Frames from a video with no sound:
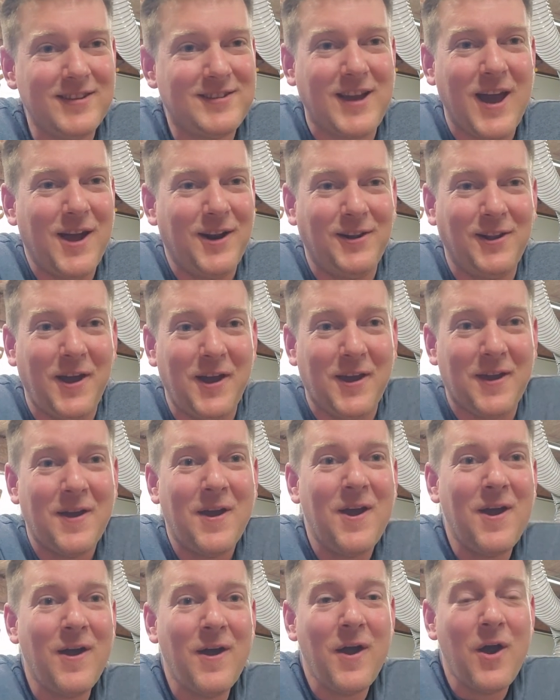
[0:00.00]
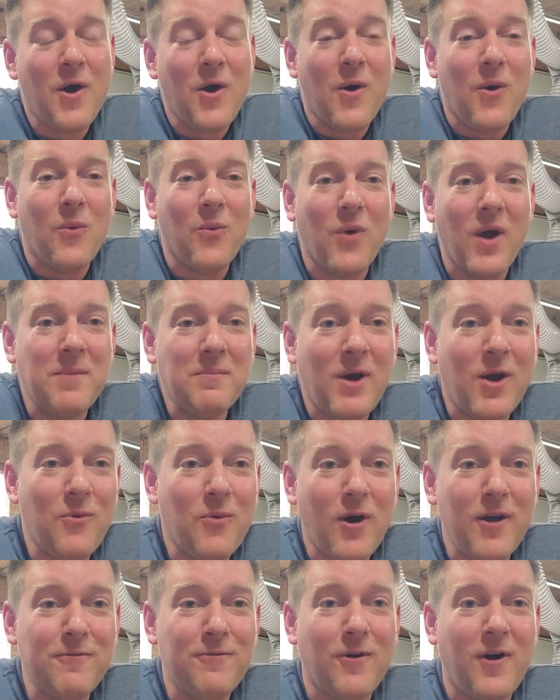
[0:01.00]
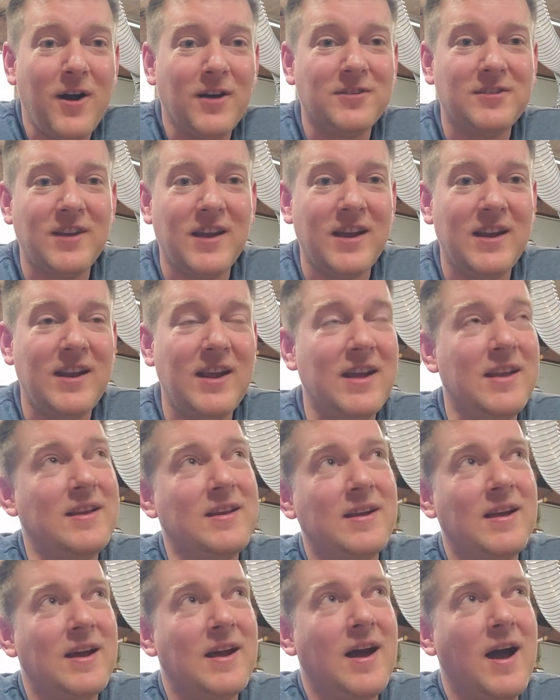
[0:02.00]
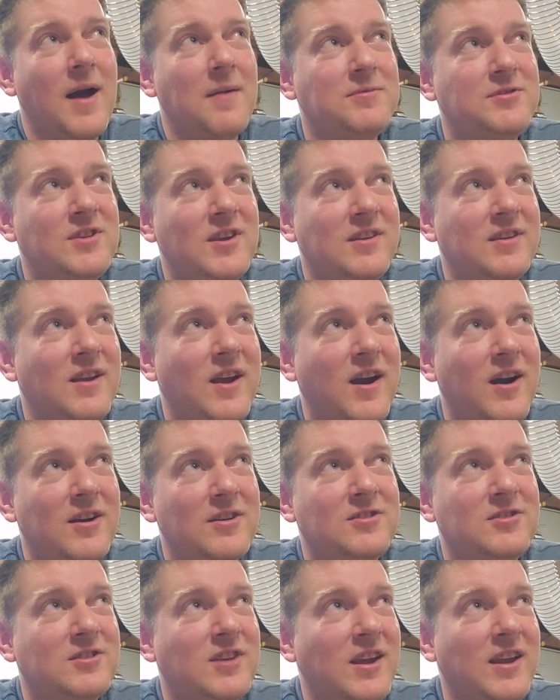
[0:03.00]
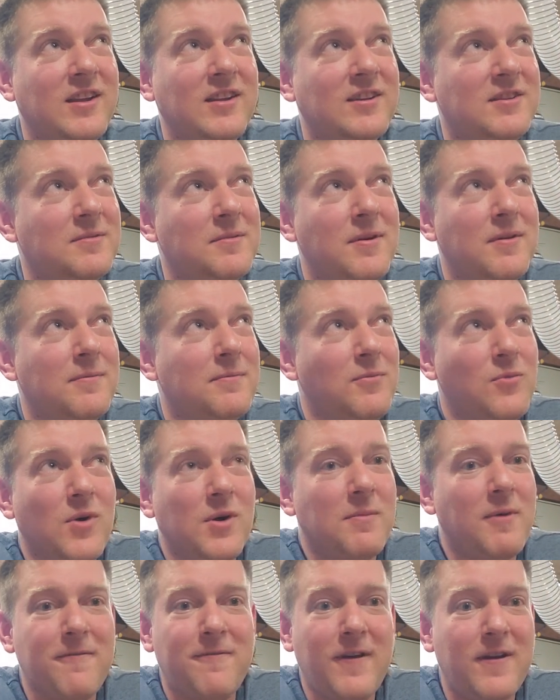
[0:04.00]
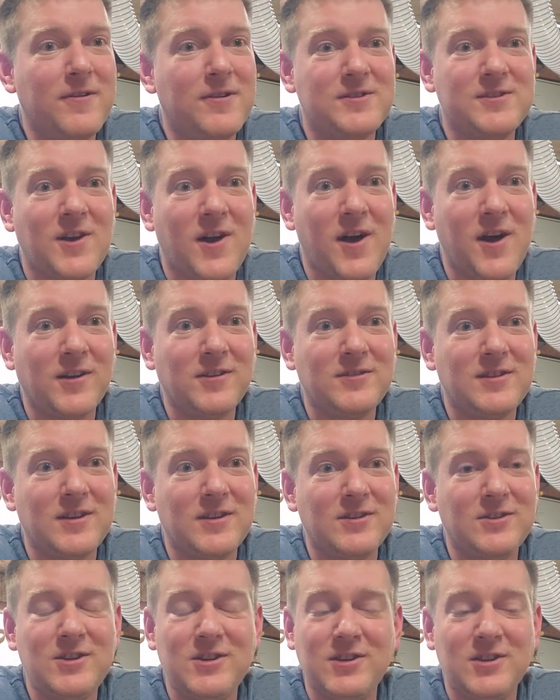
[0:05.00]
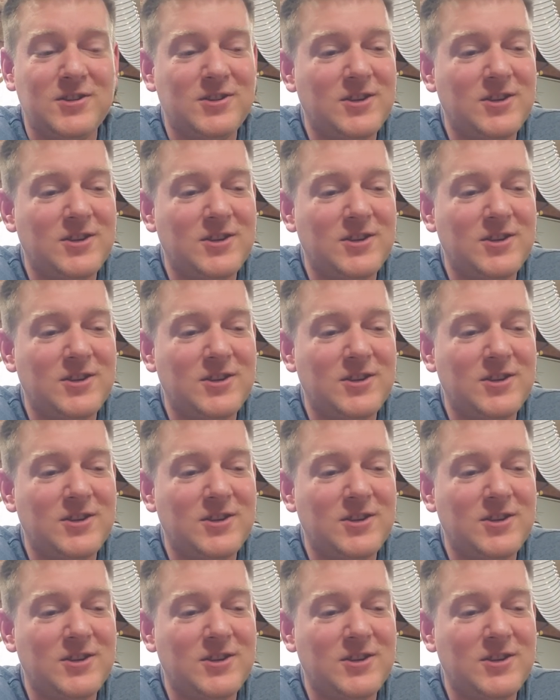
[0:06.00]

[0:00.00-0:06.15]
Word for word: kind of like when my wife walks in and I'm sitting there singing one of my favorite songs and she just